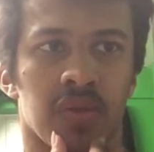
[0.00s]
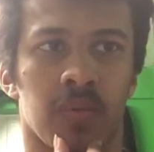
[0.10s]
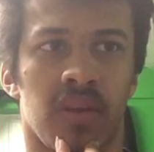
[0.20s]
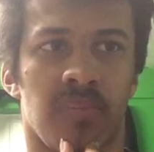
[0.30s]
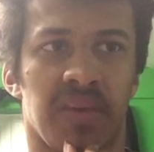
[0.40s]
or
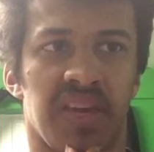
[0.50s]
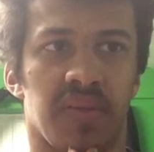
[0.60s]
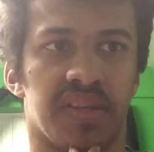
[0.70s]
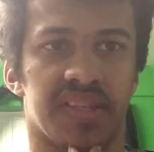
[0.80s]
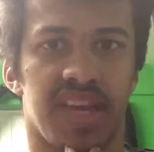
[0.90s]
would it be
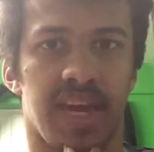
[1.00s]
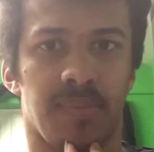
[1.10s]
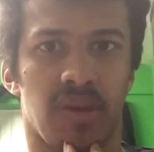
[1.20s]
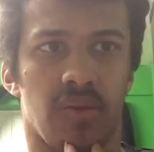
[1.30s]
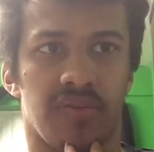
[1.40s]
in the
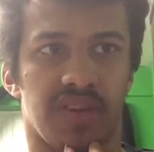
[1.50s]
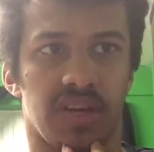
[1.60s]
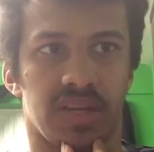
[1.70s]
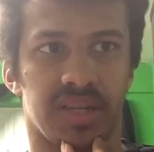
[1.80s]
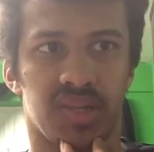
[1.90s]
same
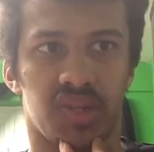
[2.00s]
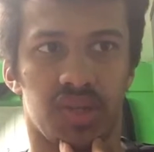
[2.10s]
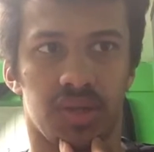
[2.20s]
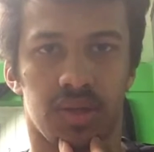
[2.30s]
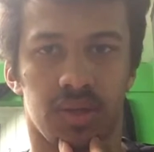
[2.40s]
universe?